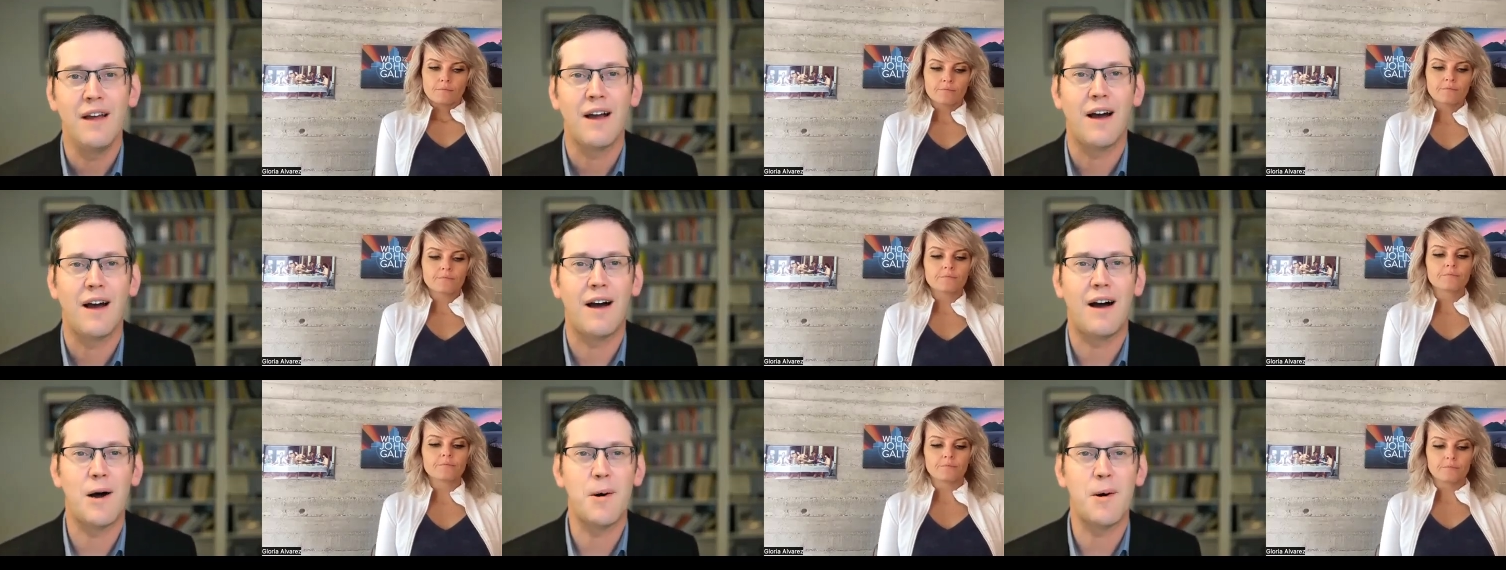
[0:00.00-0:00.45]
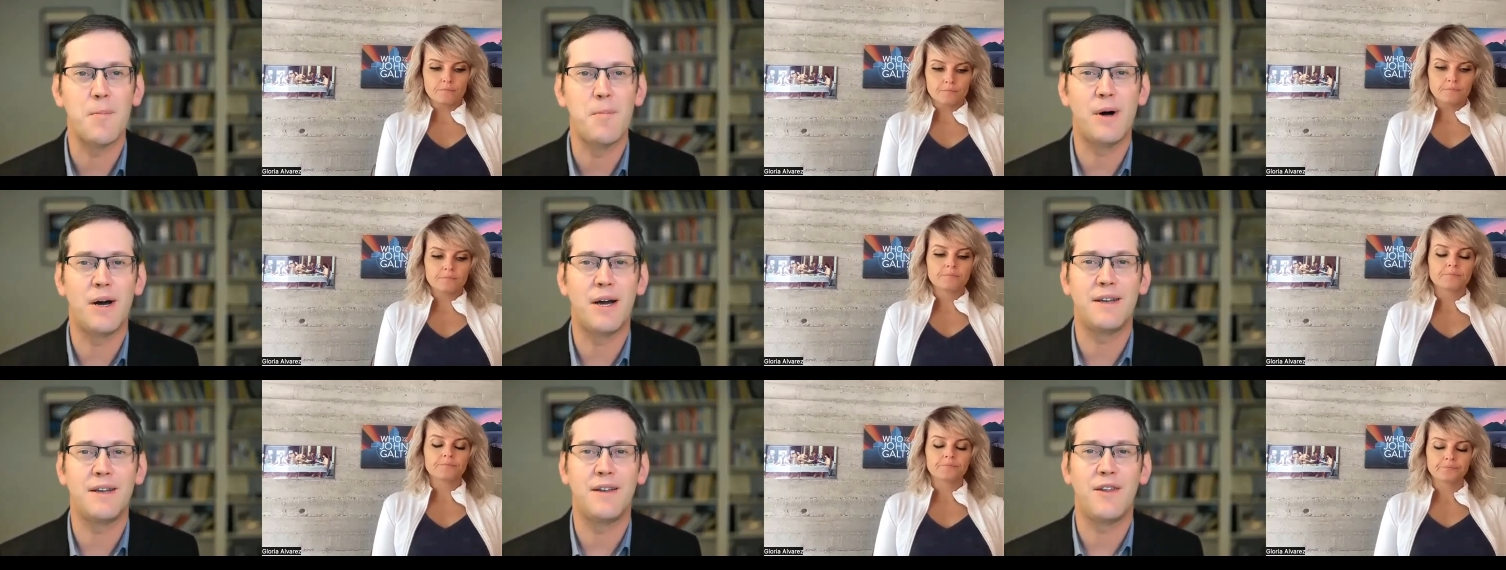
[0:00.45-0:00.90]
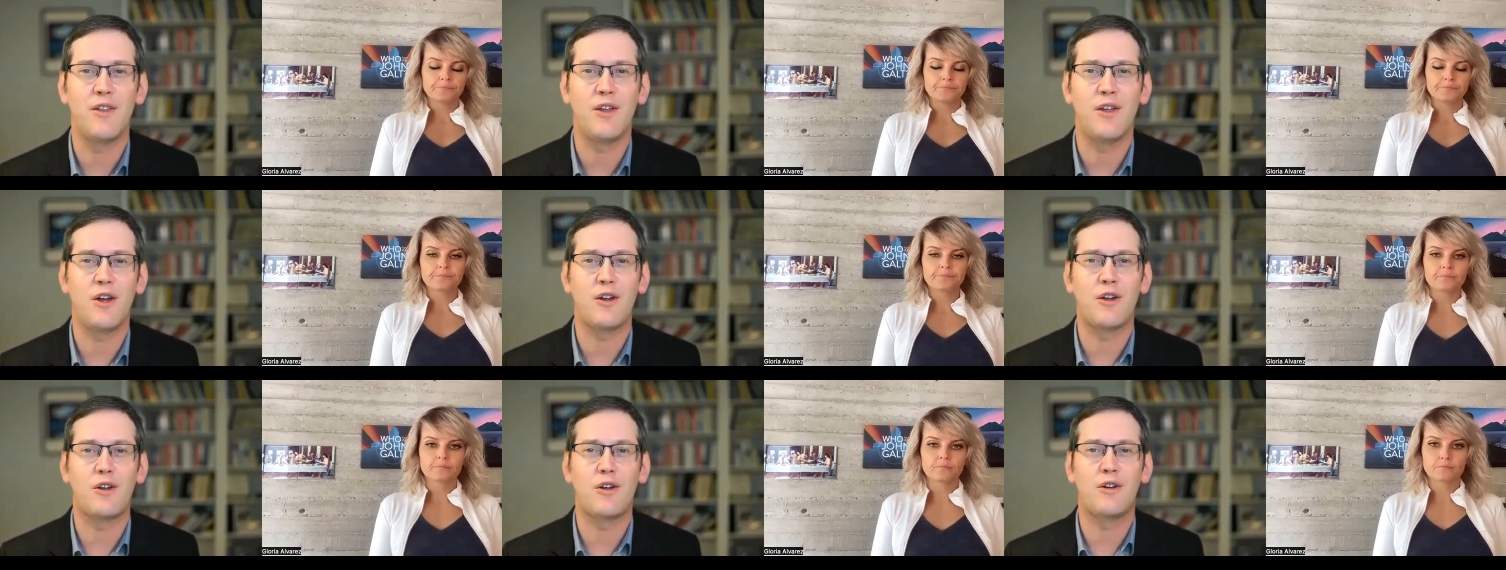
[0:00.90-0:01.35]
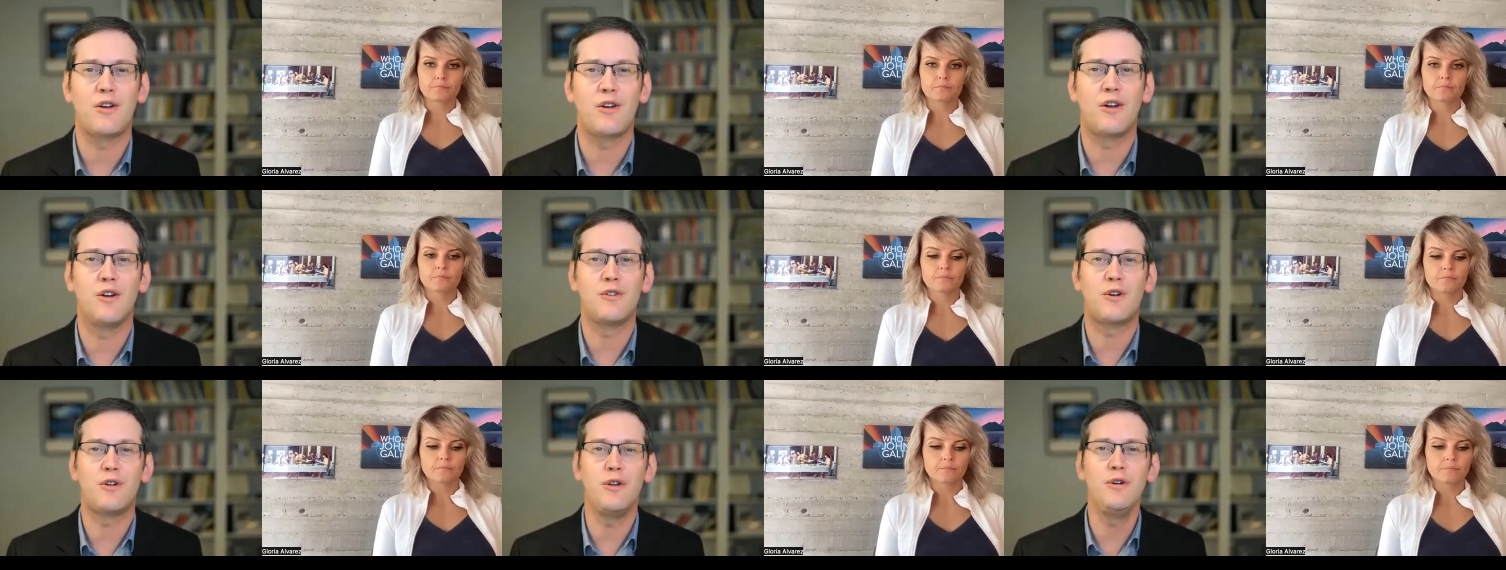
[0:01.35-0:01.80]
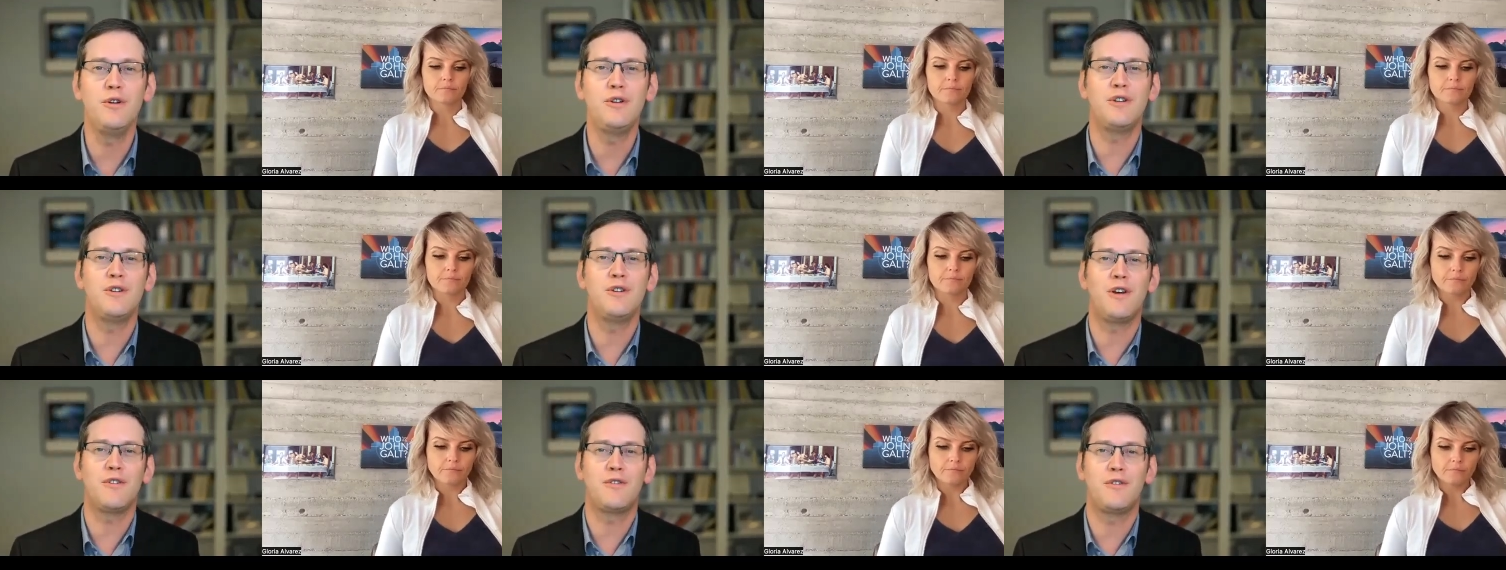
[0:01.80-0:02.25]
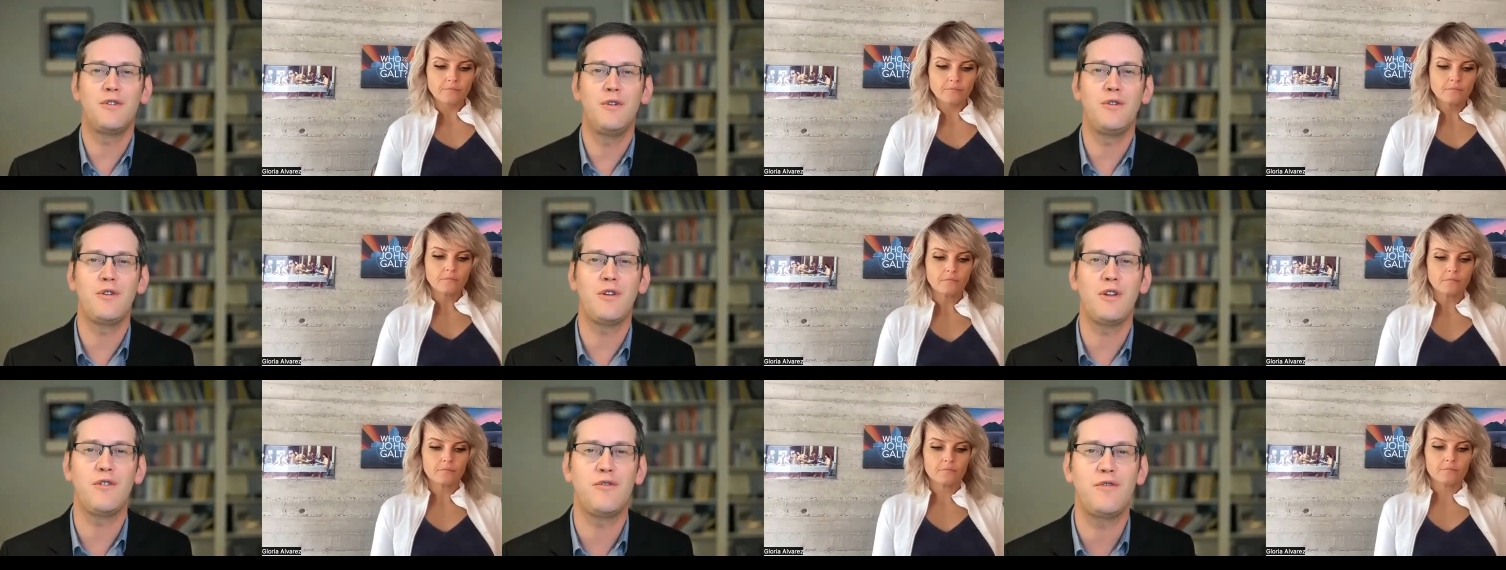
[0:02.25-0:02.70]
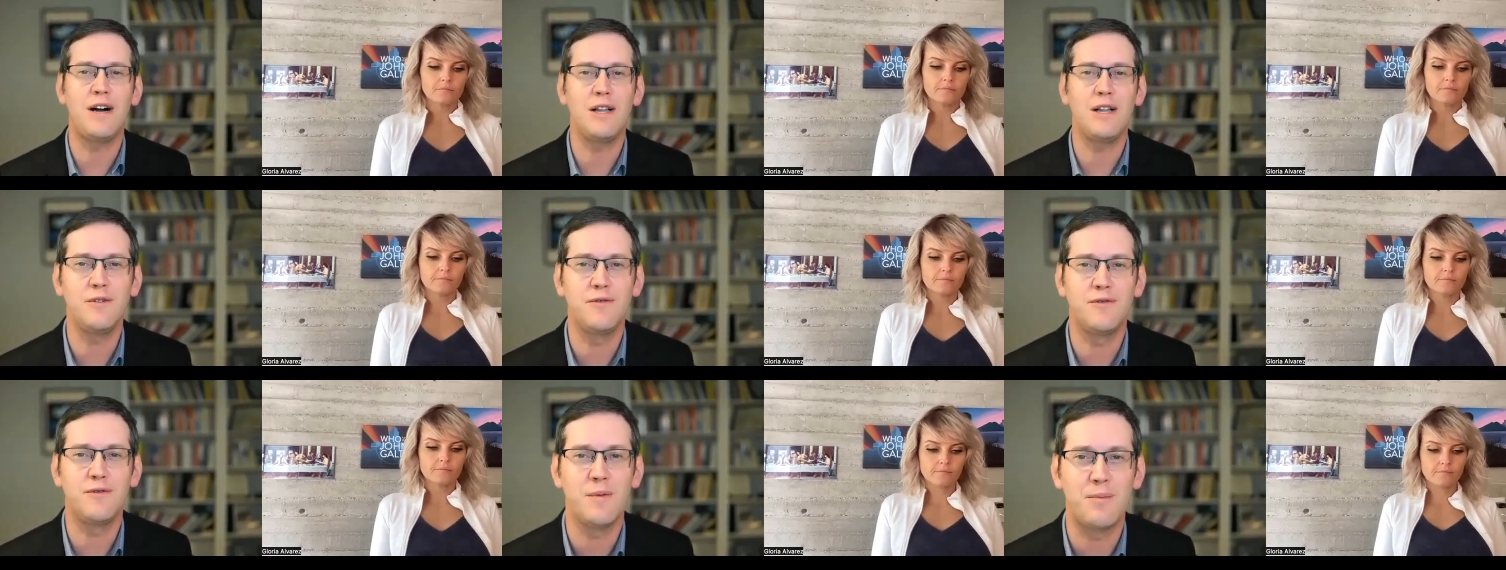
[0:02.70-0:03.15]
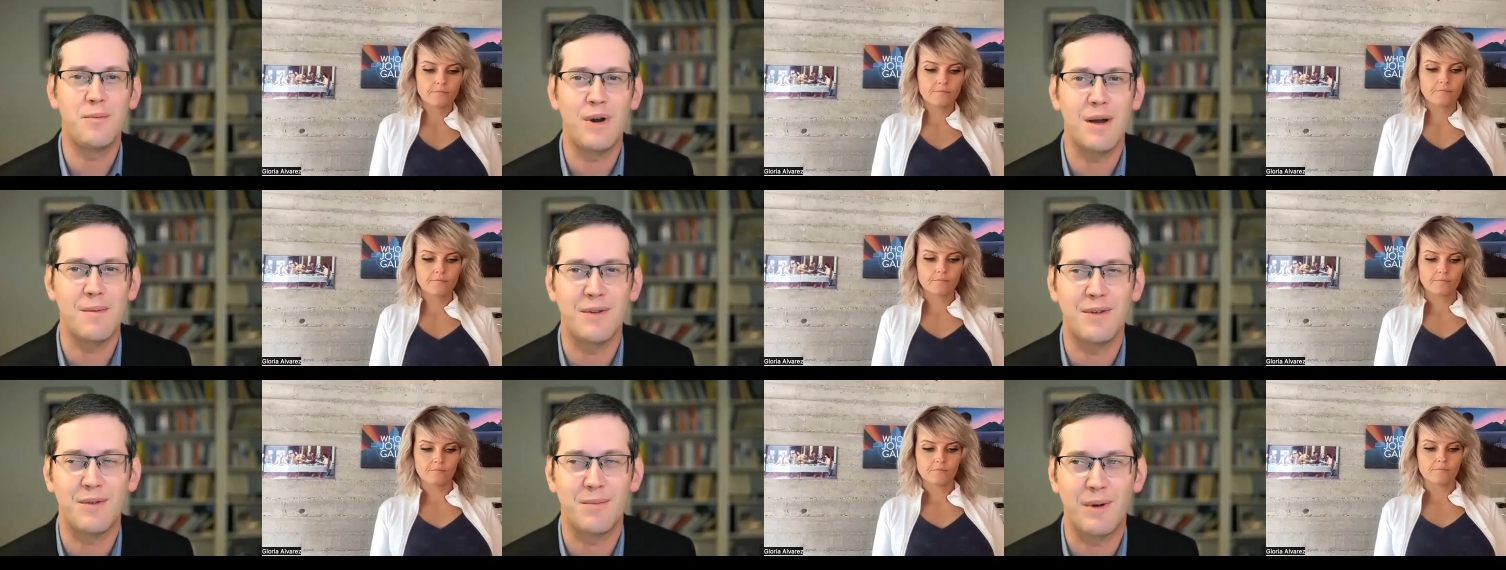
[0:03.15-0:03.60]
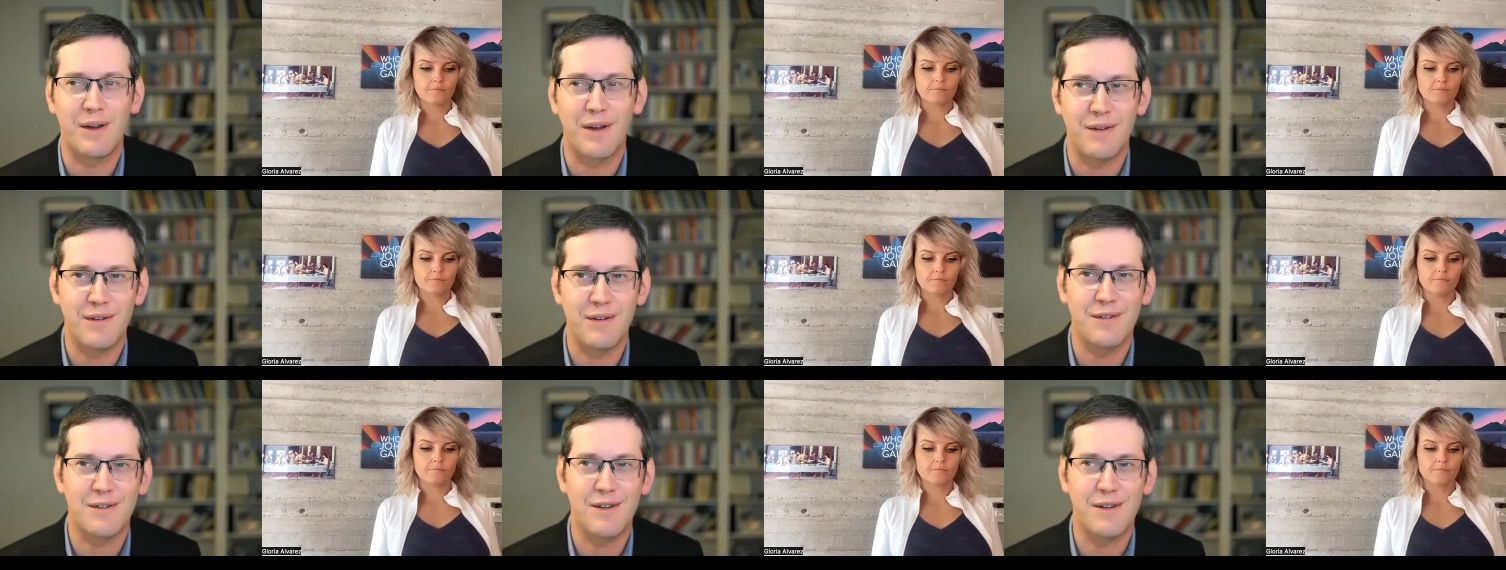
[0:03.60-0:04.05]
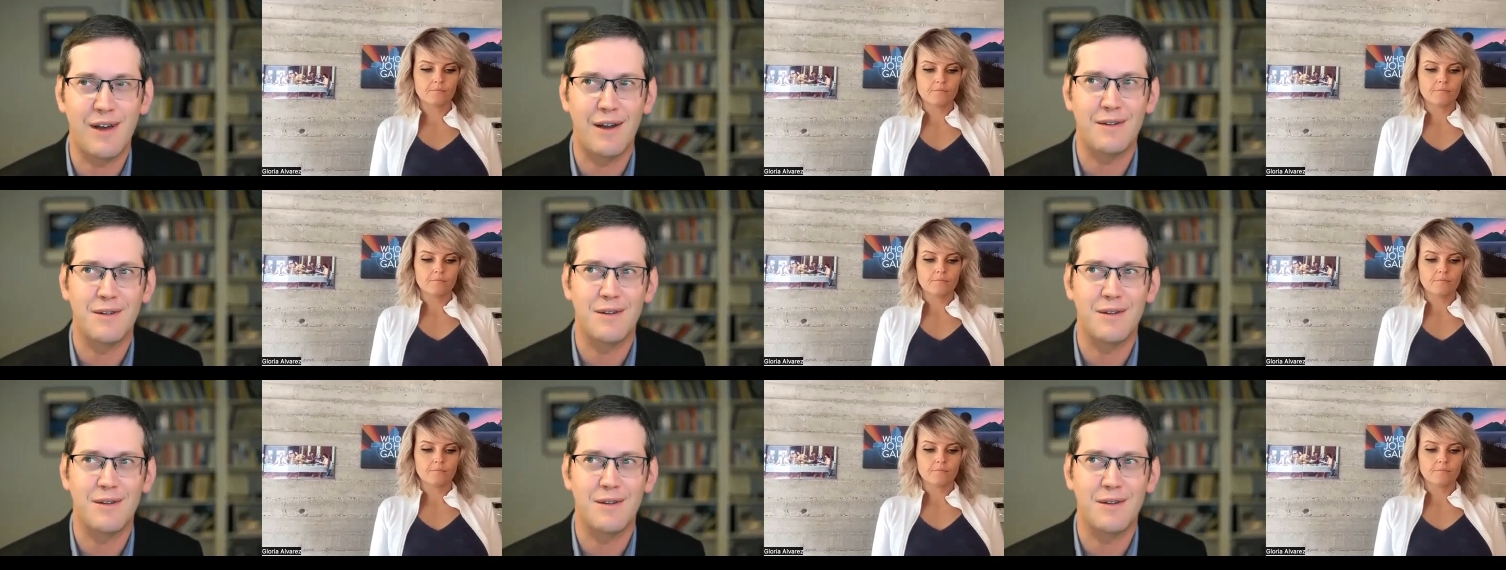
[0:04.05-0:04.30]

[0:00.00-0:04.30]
Speaker 1: uh, but the conclusion doesn't usually follow from the premise because it's not